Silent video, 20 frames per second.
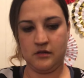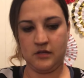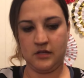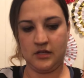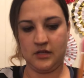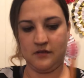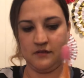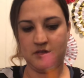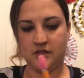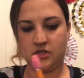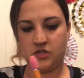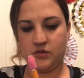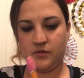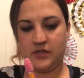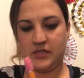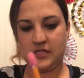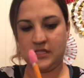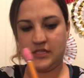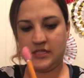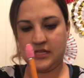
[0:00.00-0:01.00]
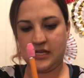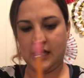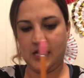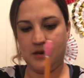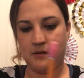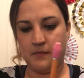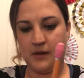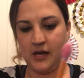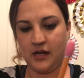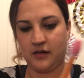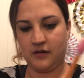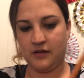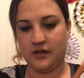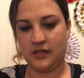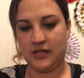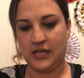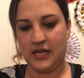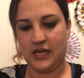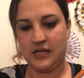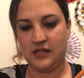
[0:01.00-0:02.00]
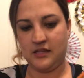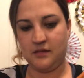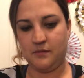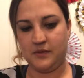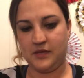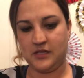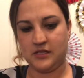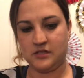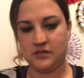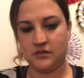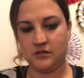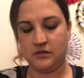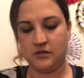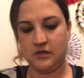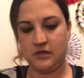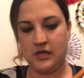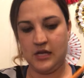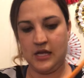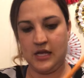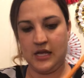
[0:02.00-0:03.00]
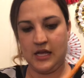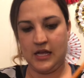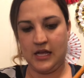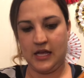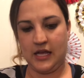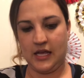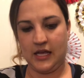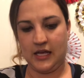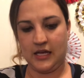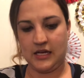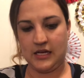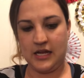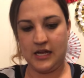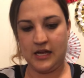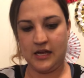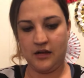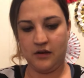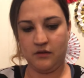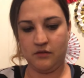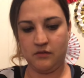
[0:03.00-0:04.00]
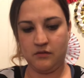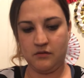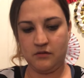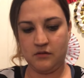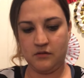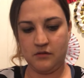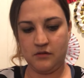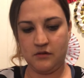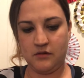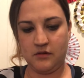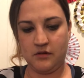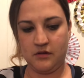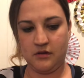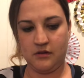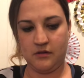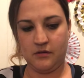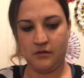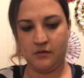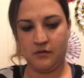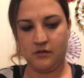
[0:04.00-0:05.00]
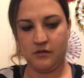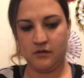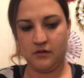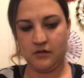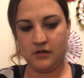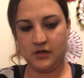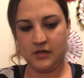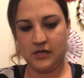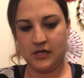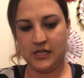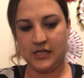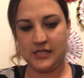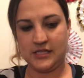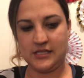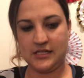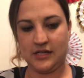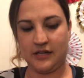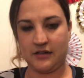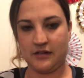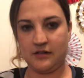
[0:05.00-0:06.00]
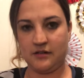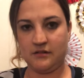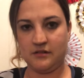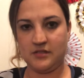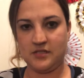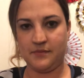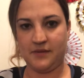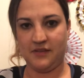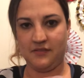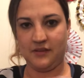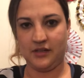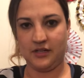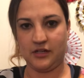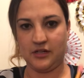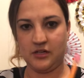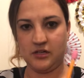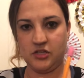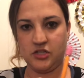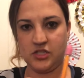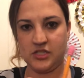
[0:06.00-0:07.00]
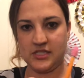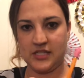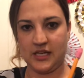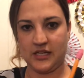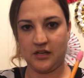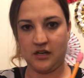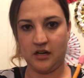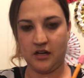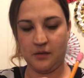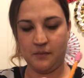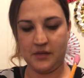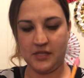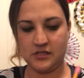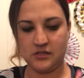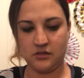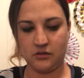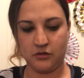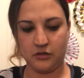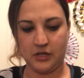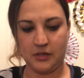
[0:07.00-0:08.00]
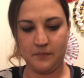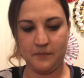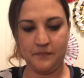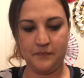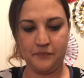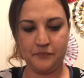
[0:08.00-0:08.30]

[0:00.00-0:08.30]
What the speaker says: give it a twist, and back around the end of the pencil. And now it's stuck to my finger, just like on a pencil grip.